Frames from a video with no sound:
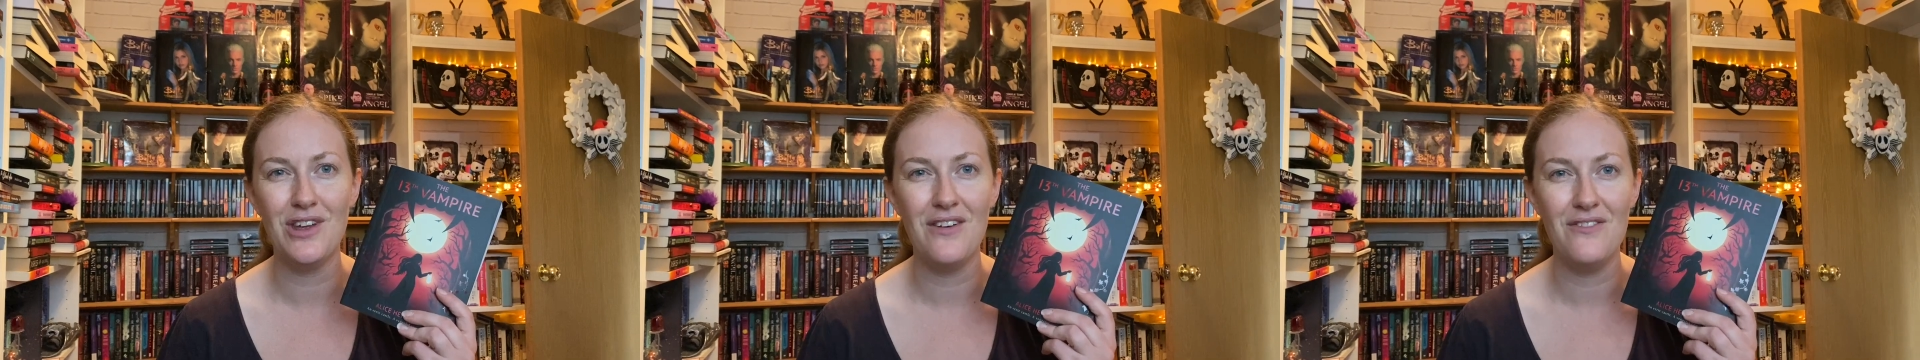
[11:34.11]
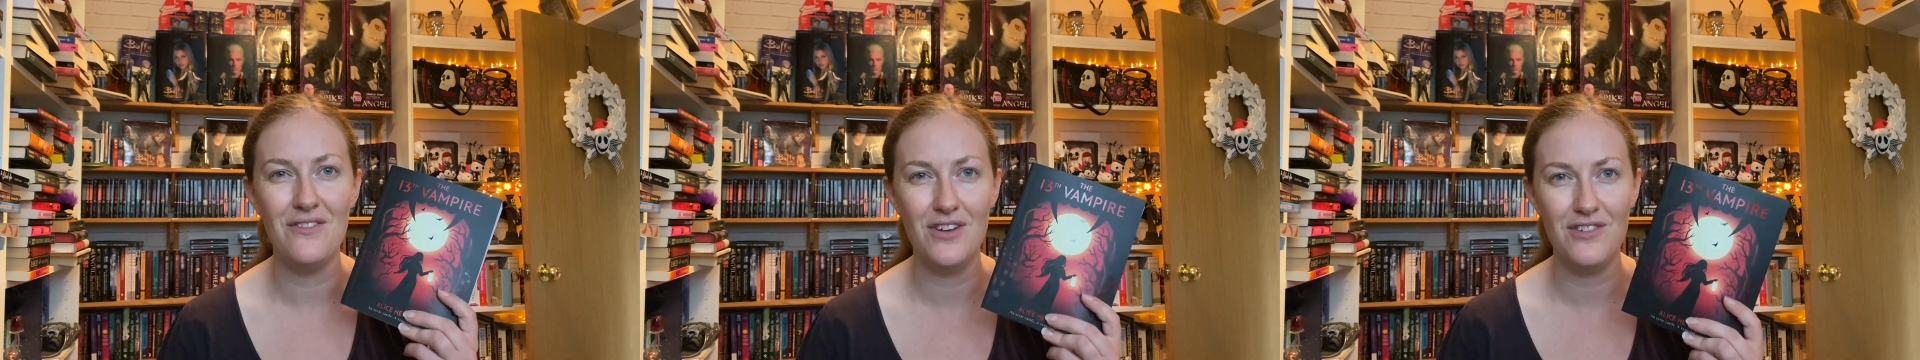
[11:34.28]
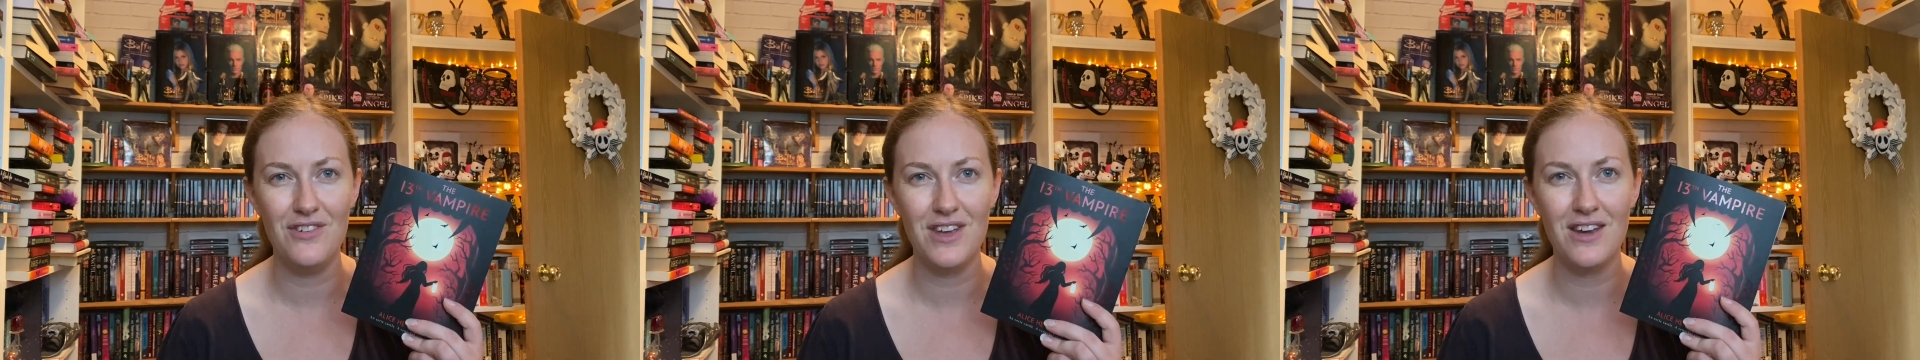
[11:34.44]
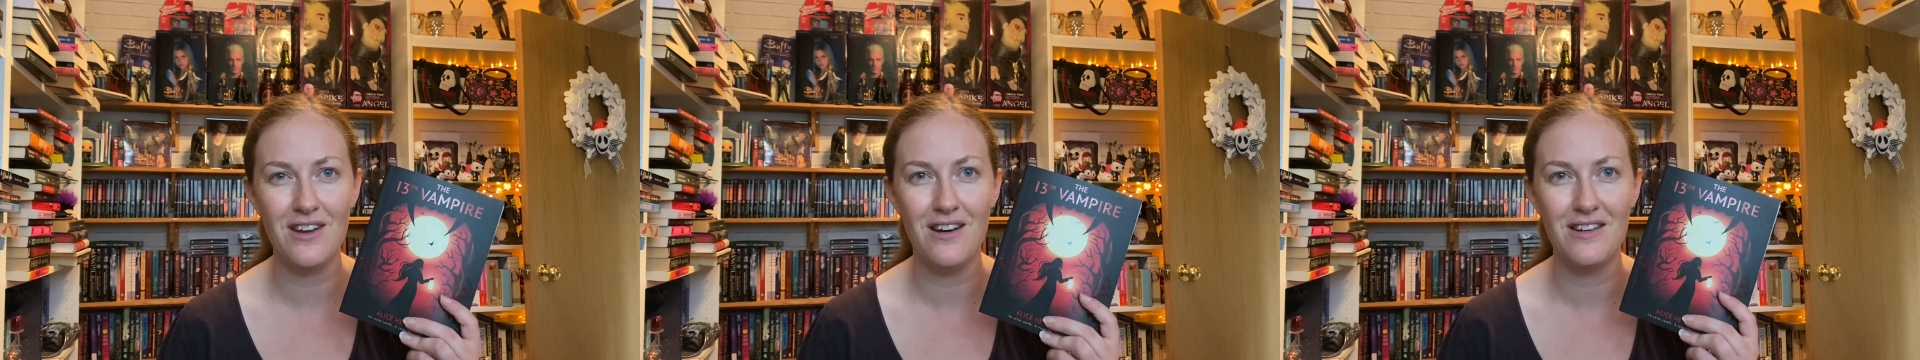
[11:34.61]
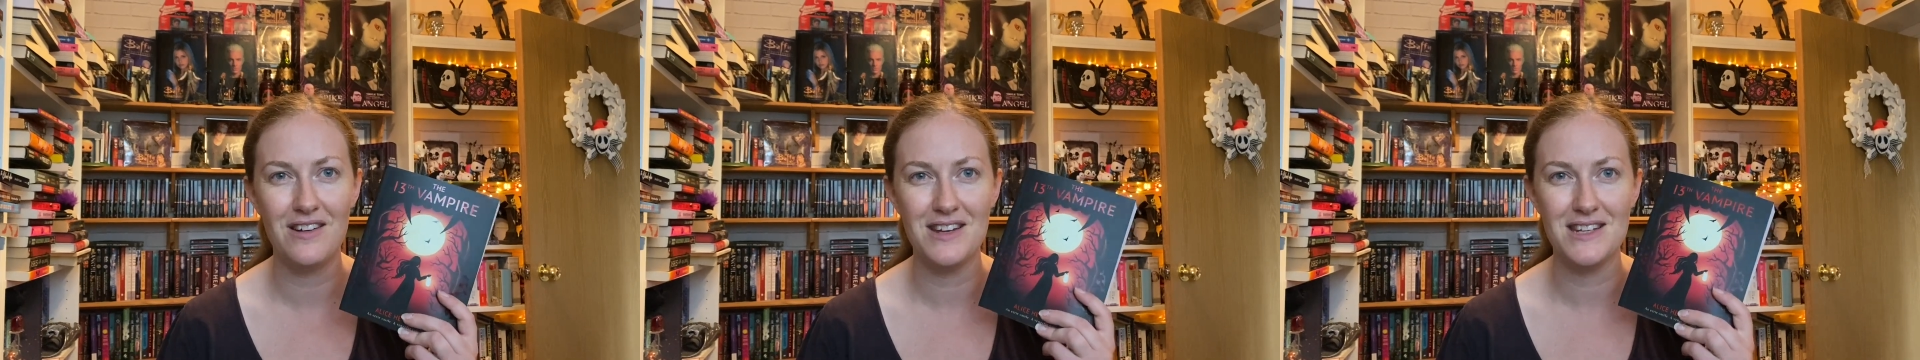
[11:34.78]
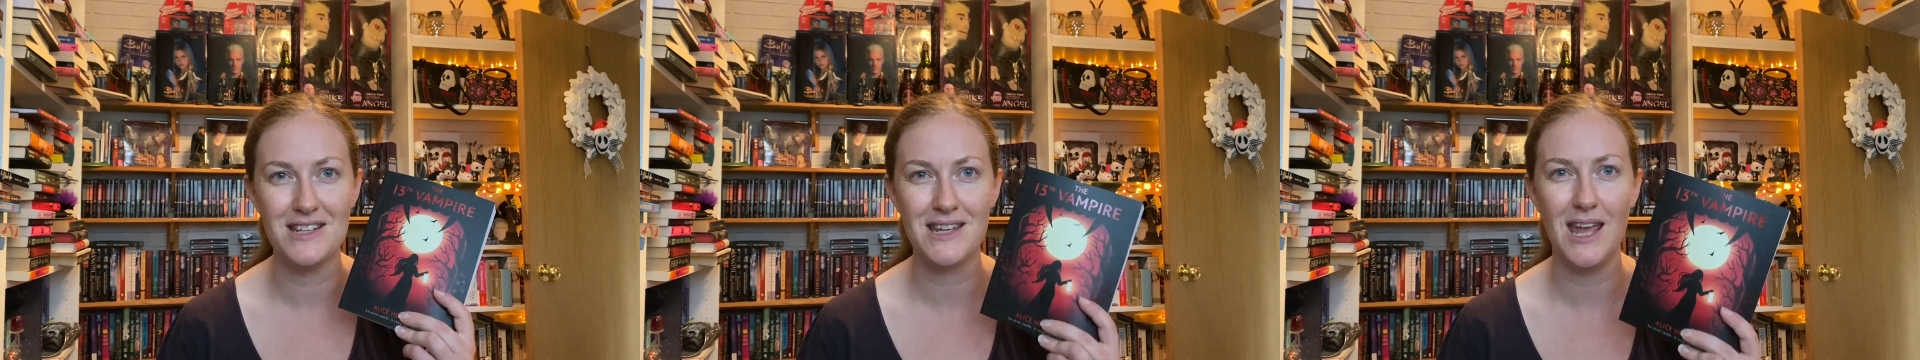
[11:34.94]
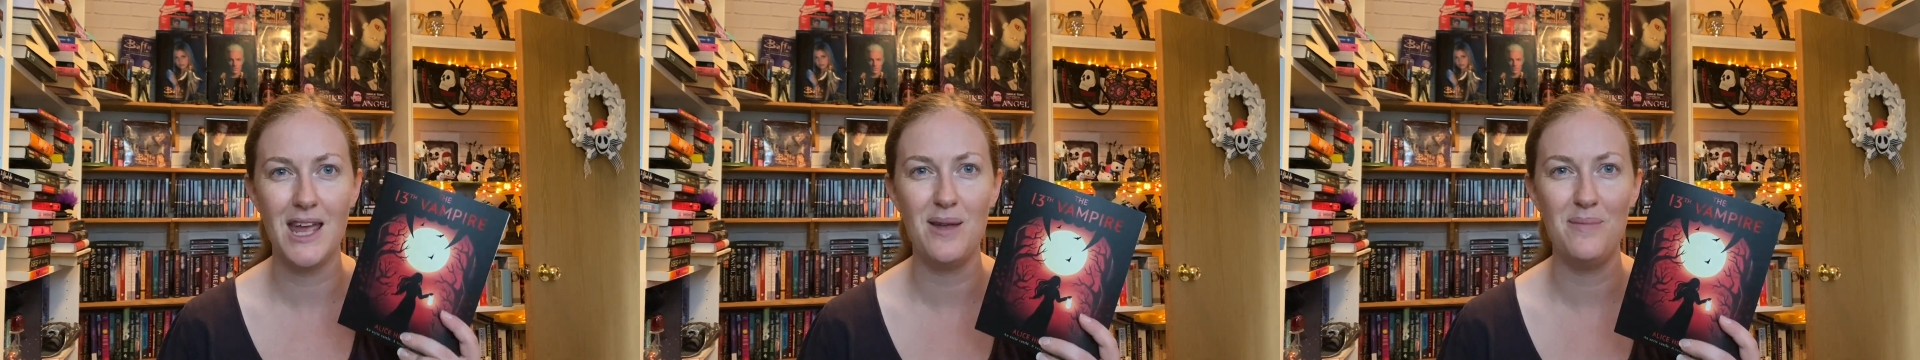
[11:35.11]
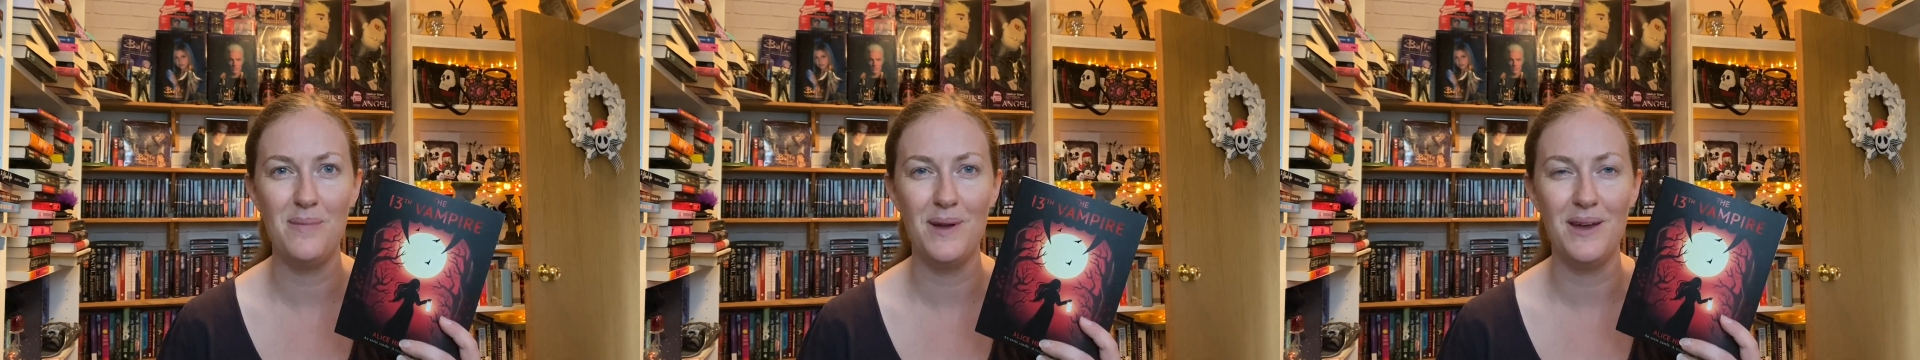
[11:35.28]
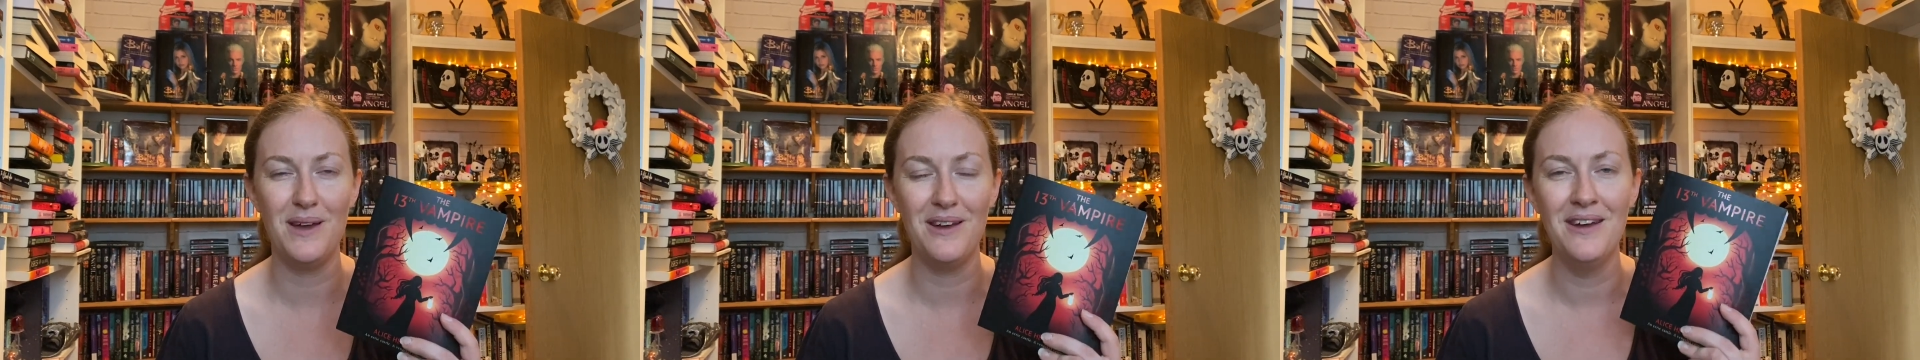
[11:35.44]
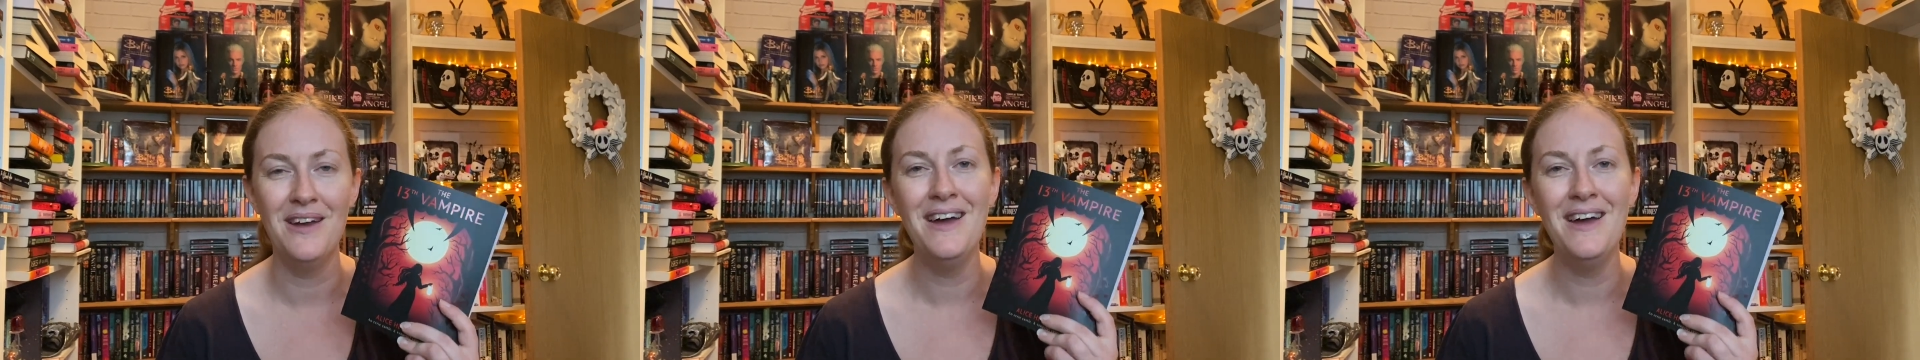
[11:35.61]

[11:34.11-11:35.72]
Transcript: and Vivi can't escape it.